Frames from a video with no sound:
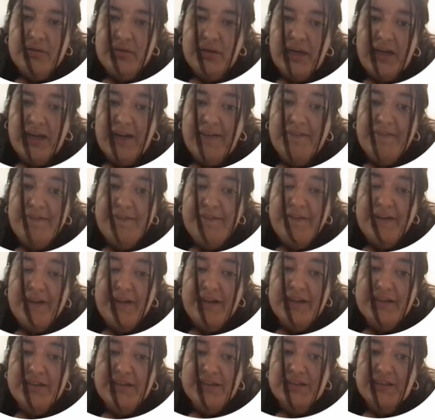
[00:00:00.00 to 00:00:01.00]
and
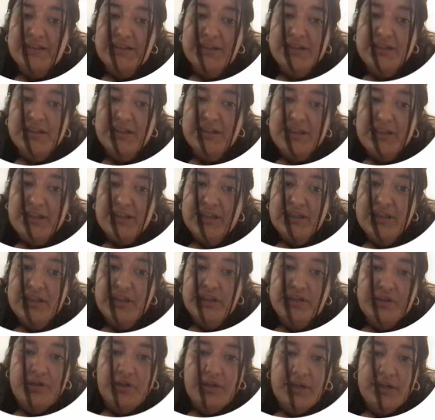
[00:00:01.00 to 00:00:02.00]
fit the
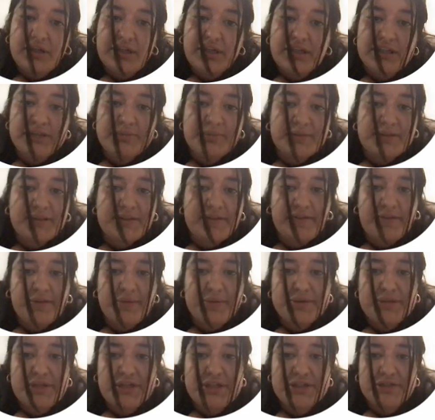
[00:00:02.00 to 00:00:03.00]
targeted specific
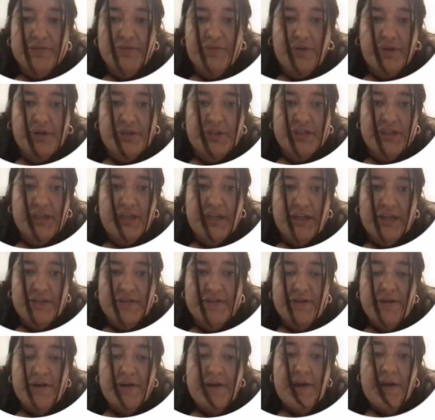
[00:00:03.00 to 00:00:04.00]
mutations of
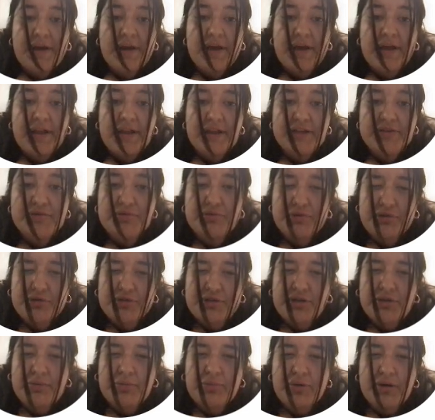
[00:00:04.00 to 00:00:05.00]
RTKs. This results
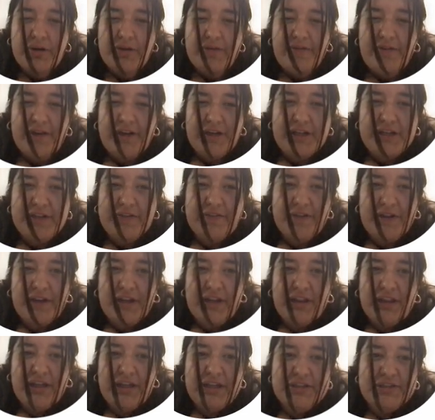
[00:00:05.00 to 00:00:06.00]
in a more effective
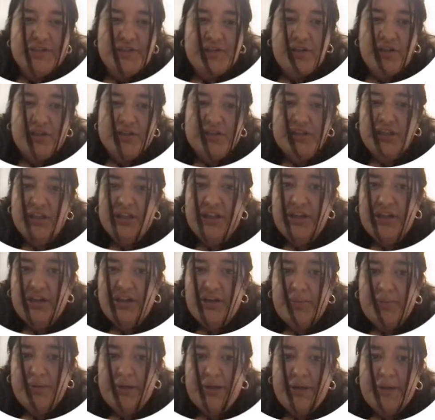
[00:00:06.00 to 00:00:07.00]
and less toxic
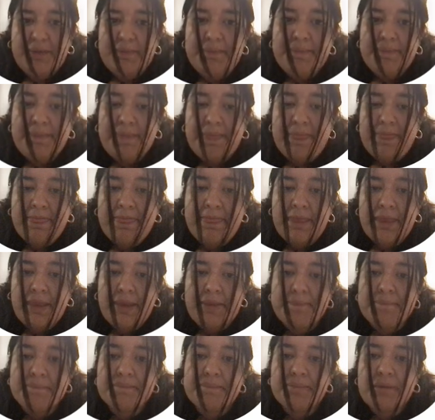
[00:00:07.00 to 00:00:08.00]
therapy.
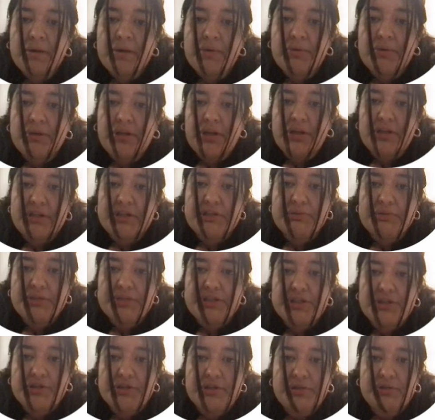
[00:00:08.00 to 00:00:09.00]
With all this
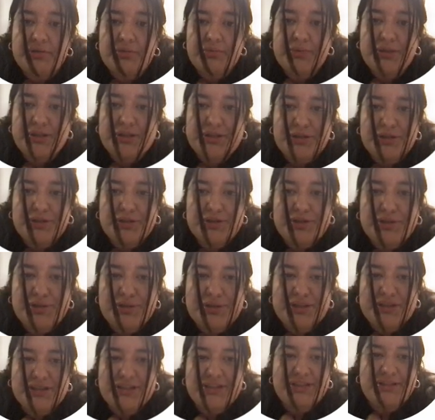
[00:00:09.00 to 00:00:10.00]
research, there
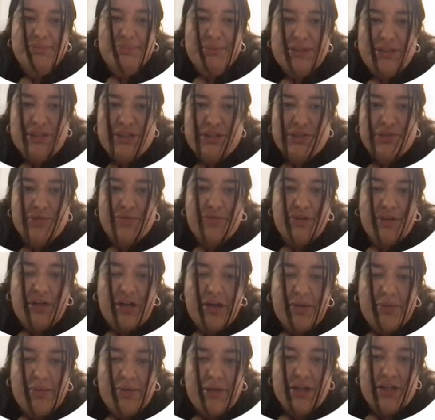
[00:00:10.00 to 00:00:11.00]
is the potential for
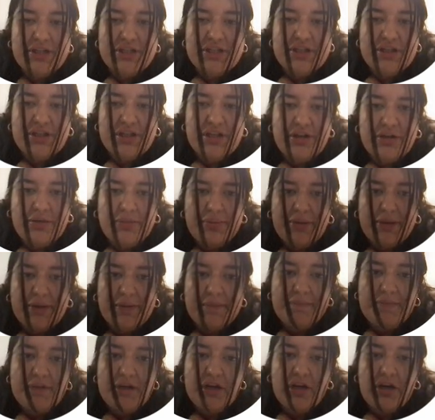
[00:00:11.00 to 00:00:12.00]
combination therapy.
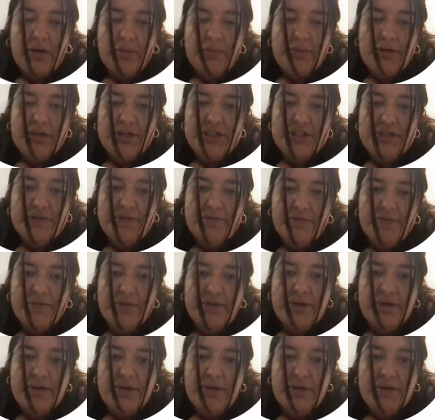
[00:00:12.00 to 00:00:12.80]
A combination of